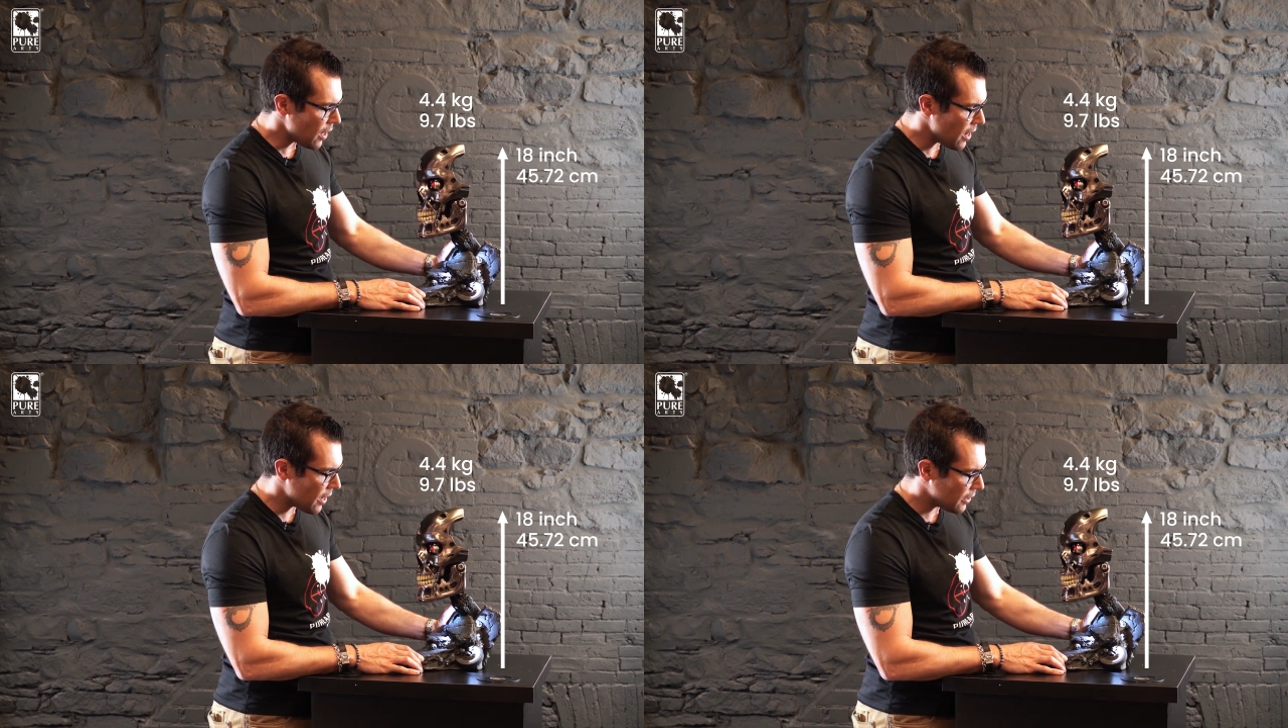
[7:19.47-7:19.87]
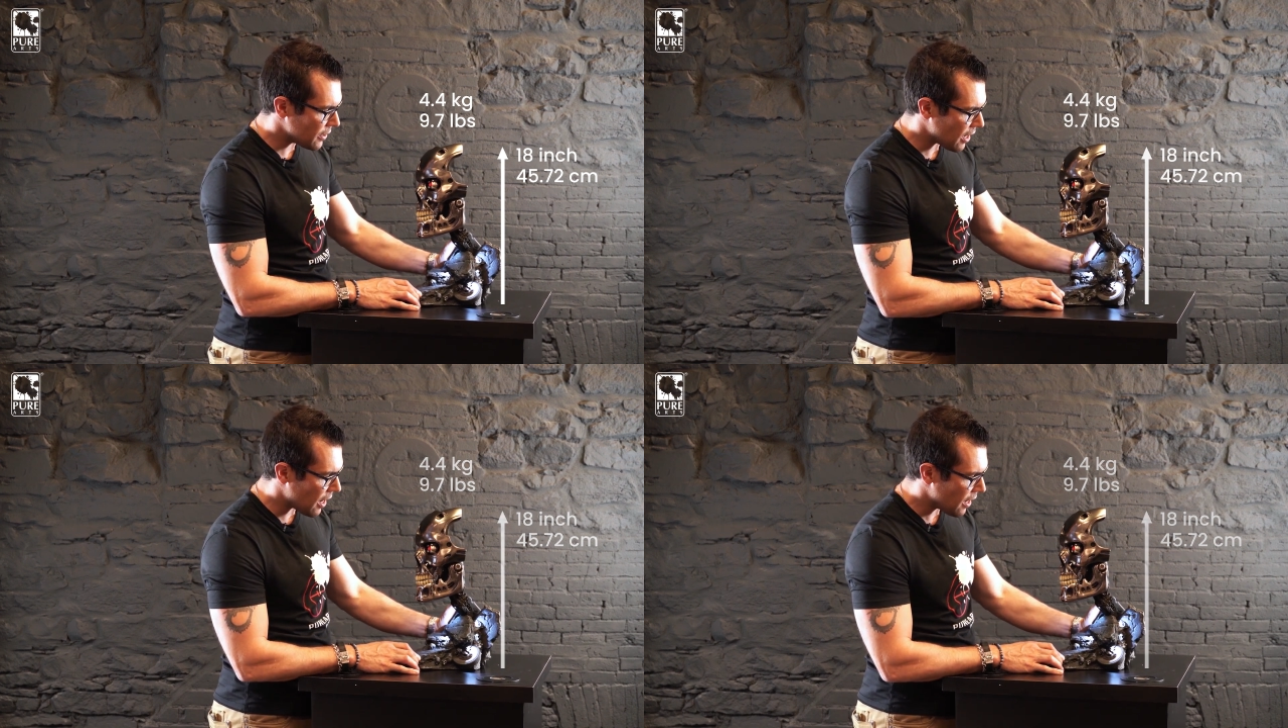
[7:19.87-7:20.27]
And
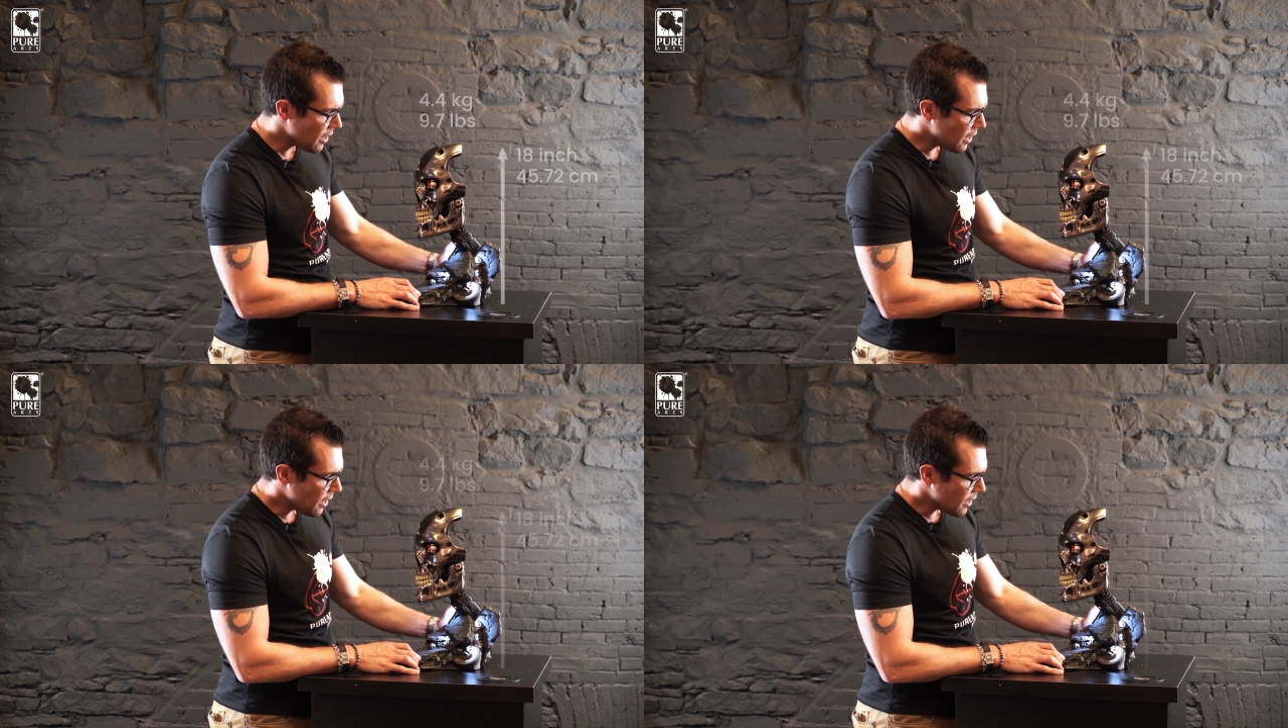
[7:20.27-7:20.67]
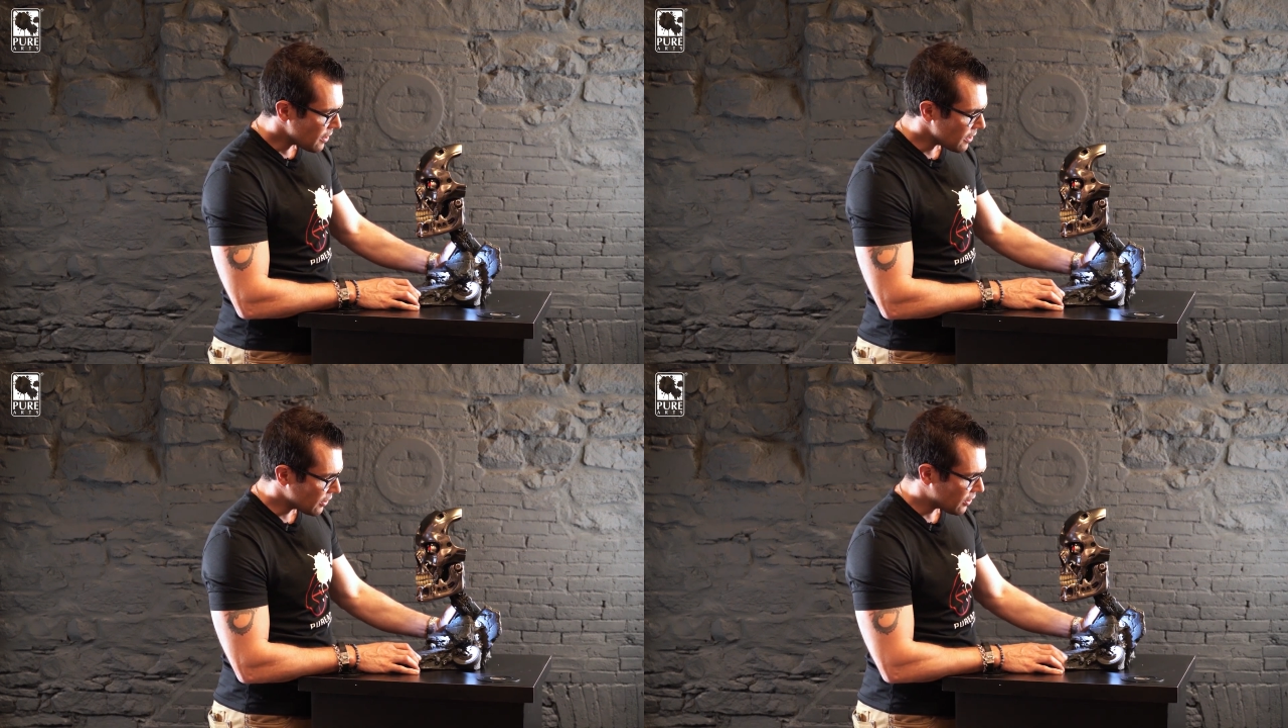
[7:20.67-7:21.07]

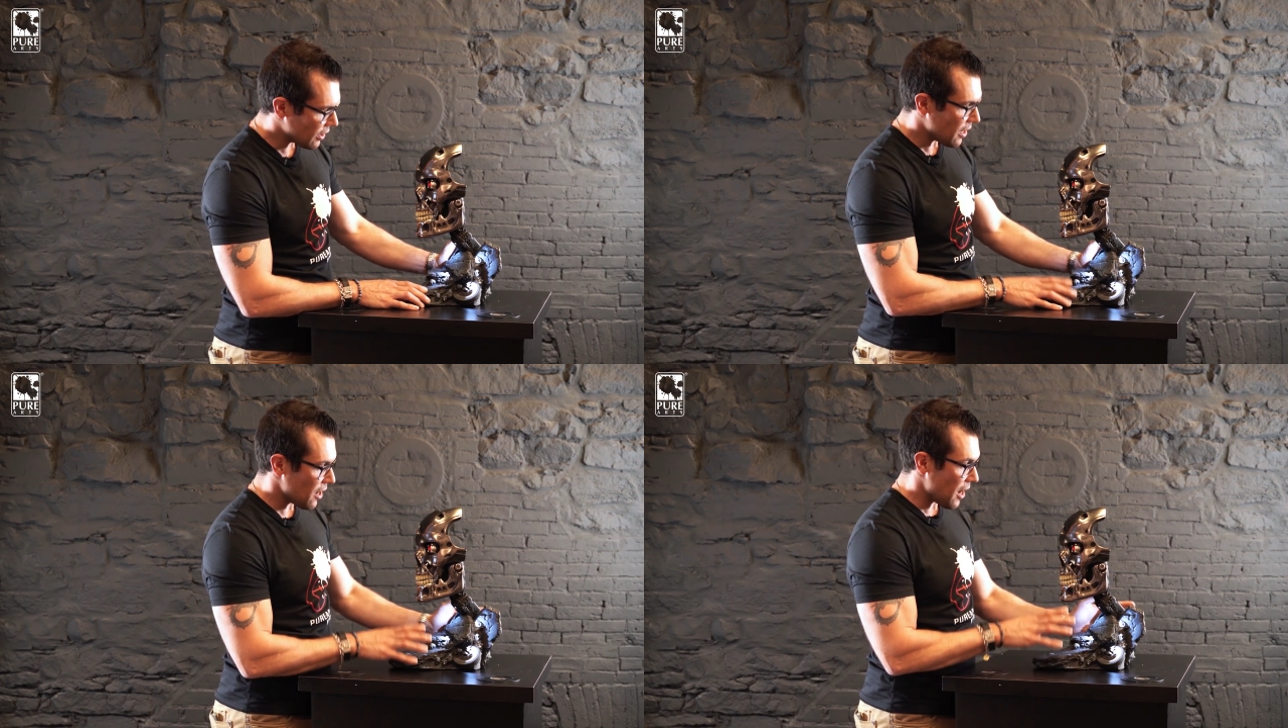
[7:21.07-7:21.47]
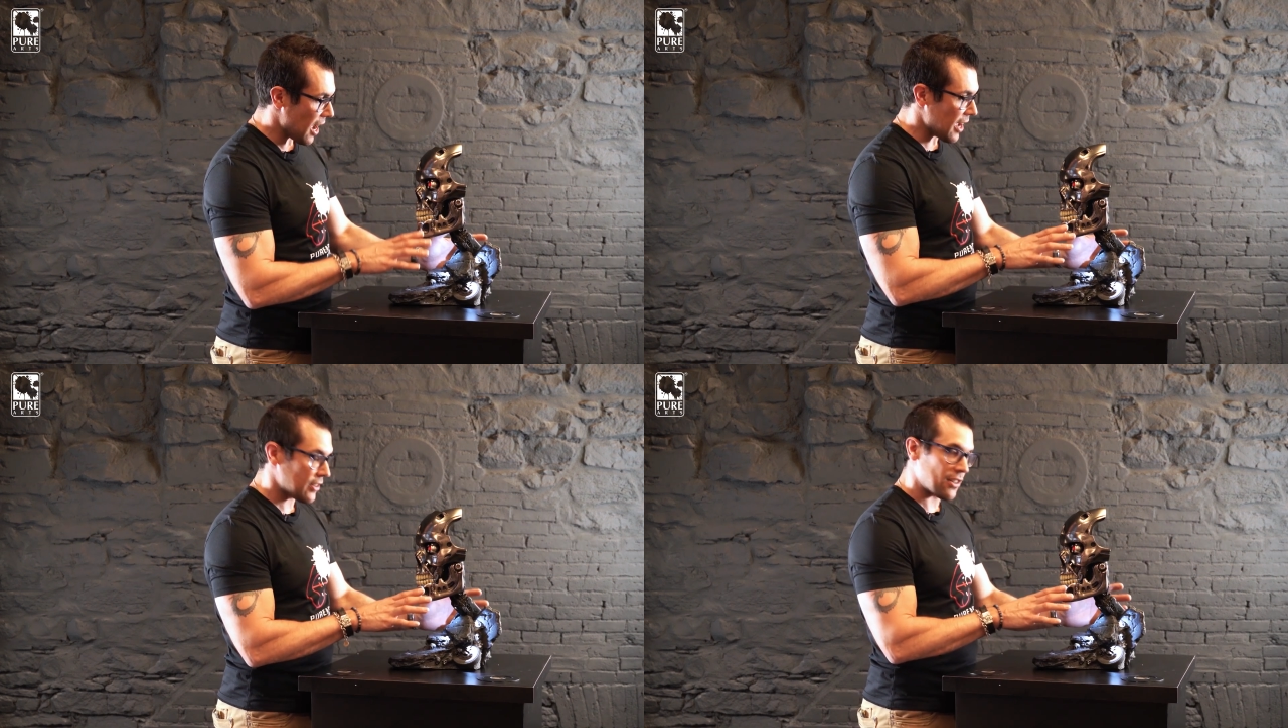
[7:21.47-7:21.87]
this
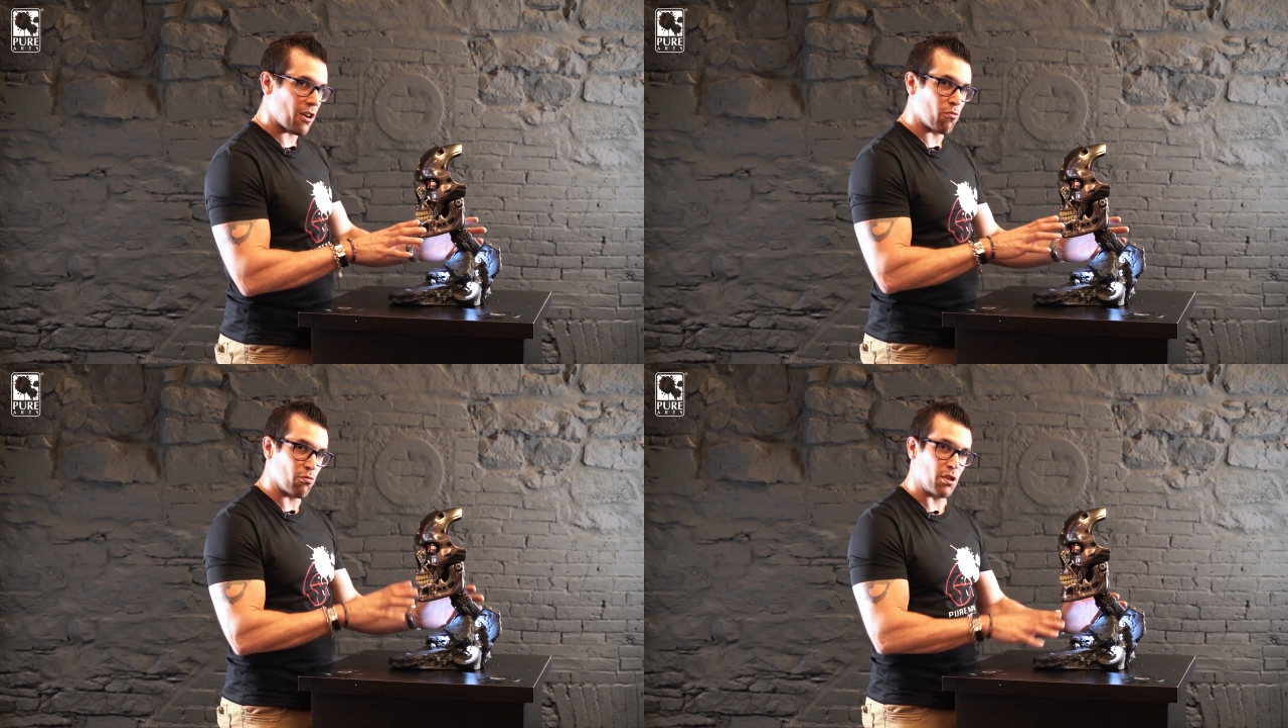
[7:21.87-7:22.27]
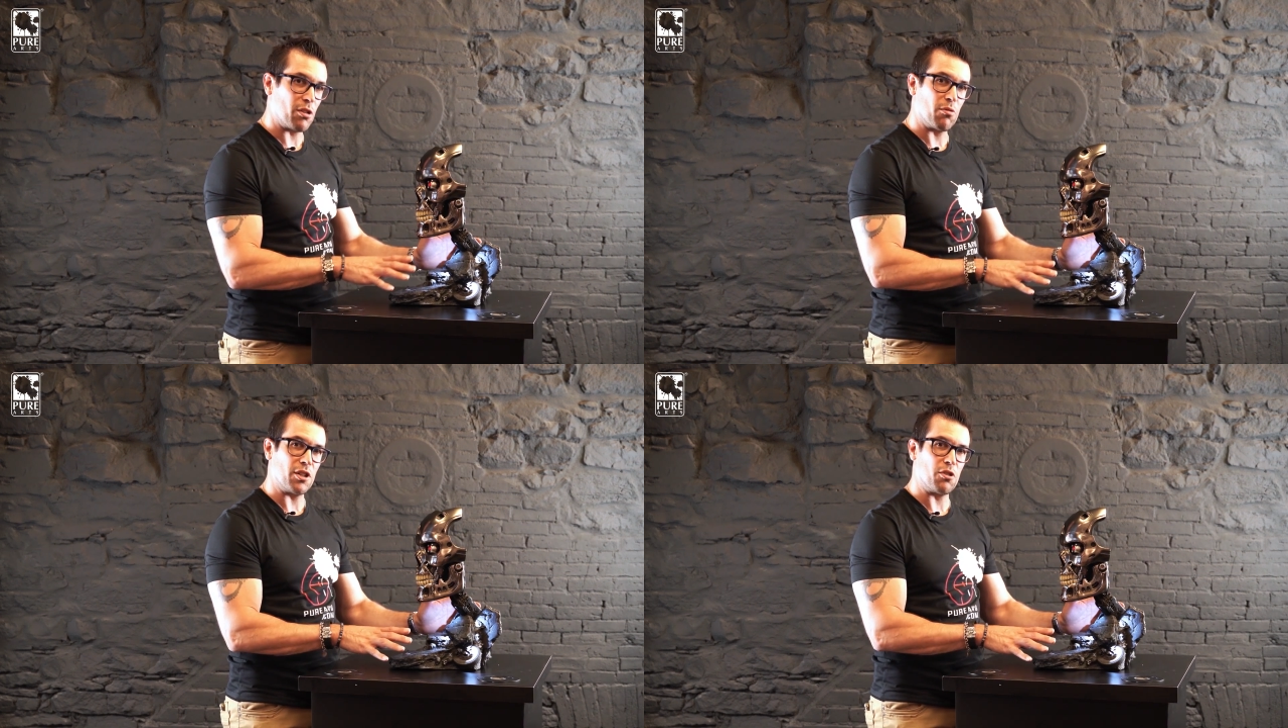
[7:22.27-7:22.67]
has a
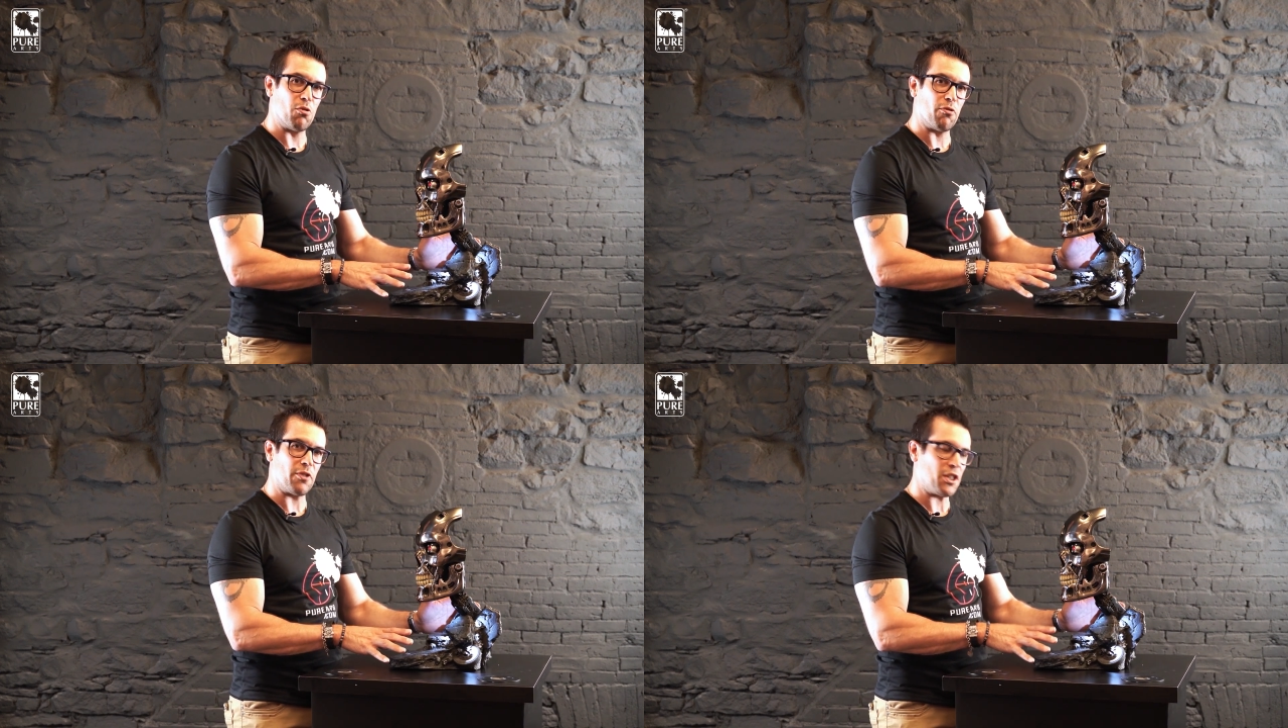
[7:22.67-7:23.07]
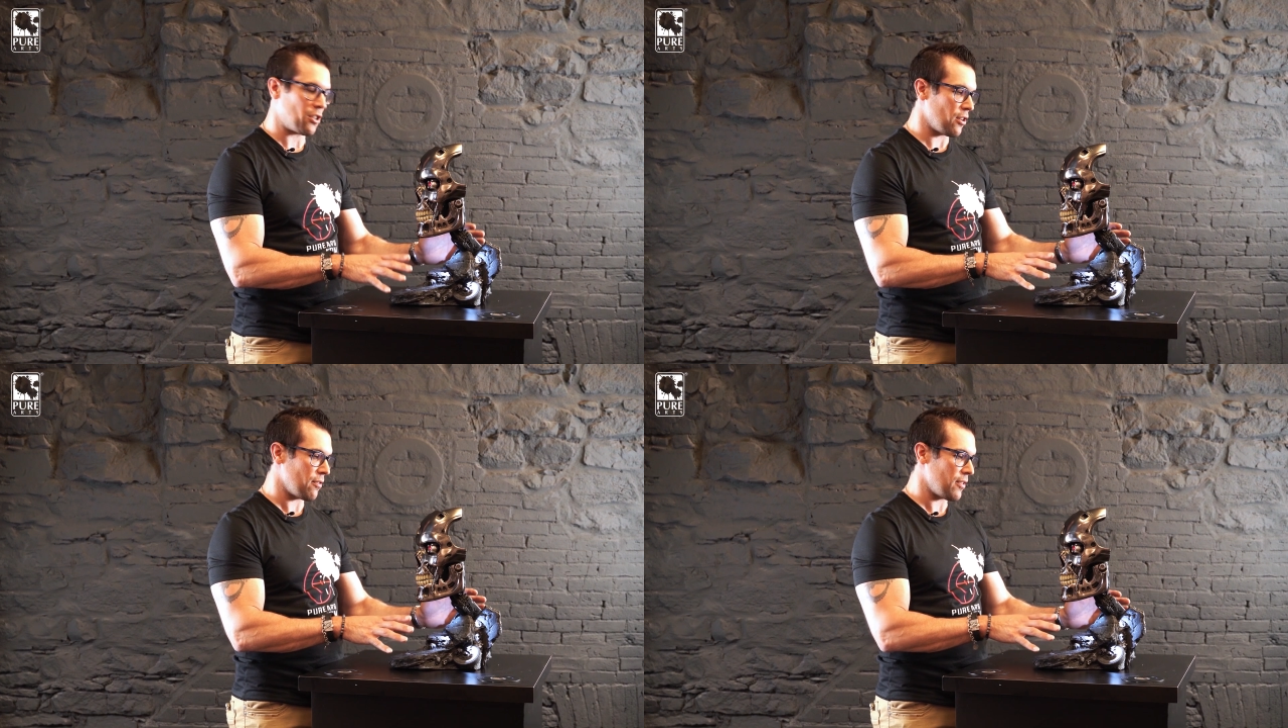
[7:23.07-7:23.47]
really cool
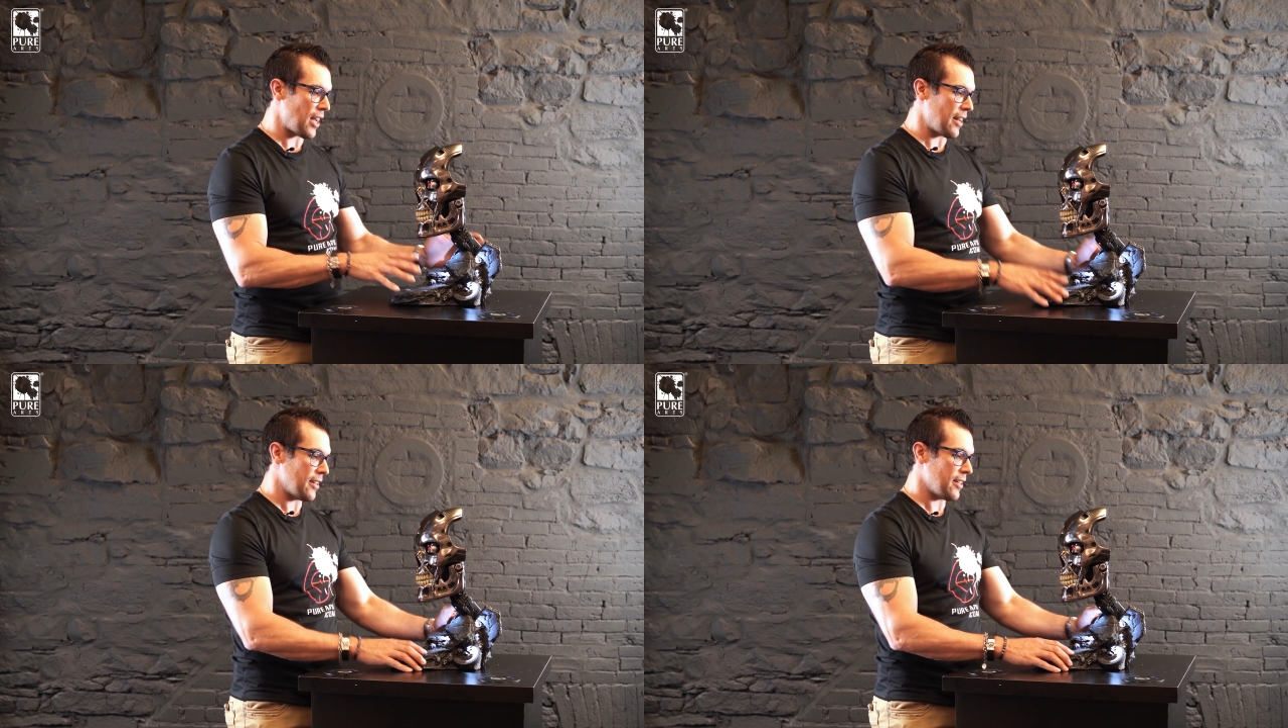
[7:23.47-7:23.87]
feature that